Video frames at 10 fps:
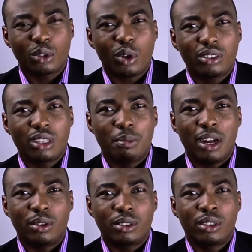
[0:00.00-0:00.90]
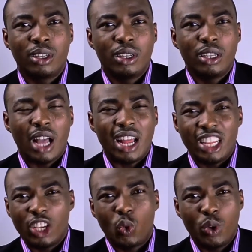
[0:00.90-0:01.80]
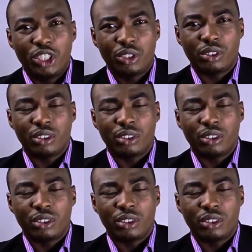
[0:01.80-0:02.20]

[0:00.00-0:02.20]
talked about an equation